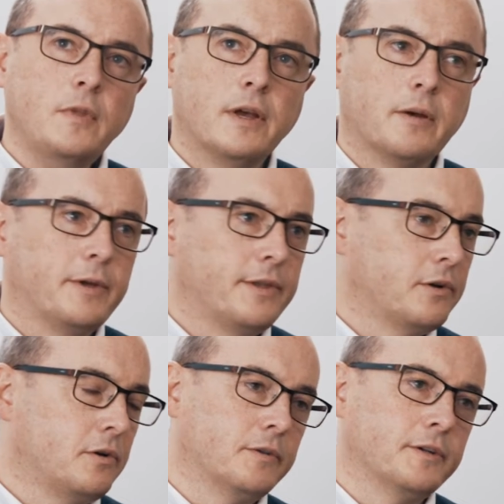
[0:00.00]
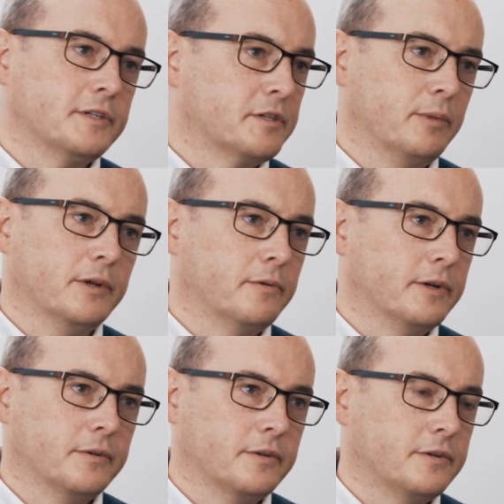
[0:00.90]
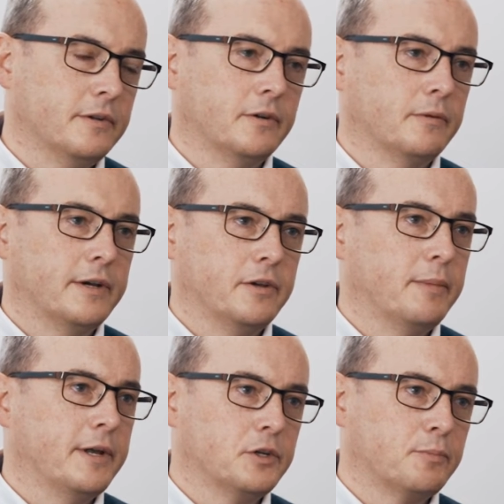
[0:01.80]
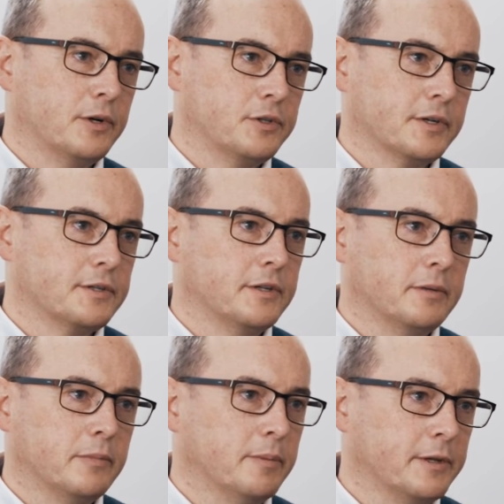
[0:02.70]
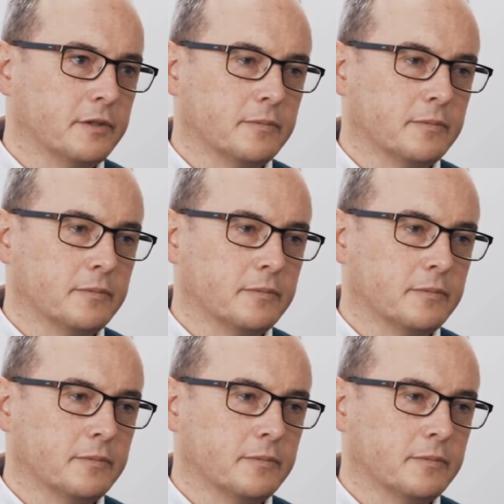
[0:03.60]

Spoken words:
And then all the discipline around, how you manage projects and implement